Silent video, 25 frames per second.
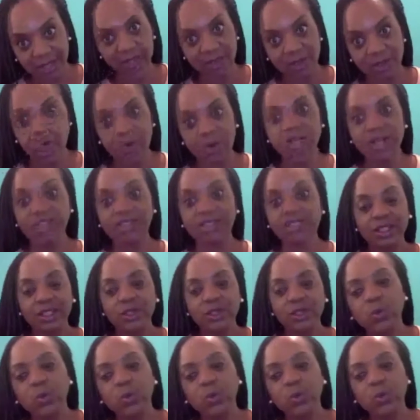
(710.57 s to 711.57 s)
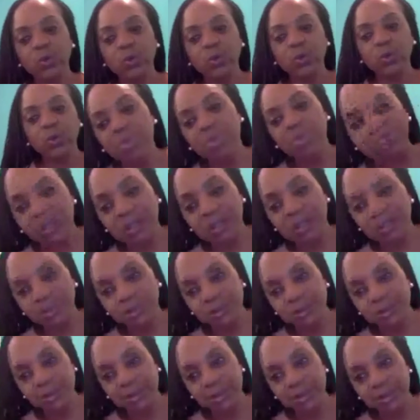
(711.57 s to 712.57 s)
And the Lord, you will
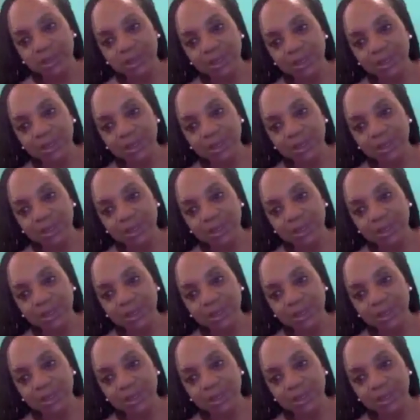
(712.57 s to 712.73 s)
build.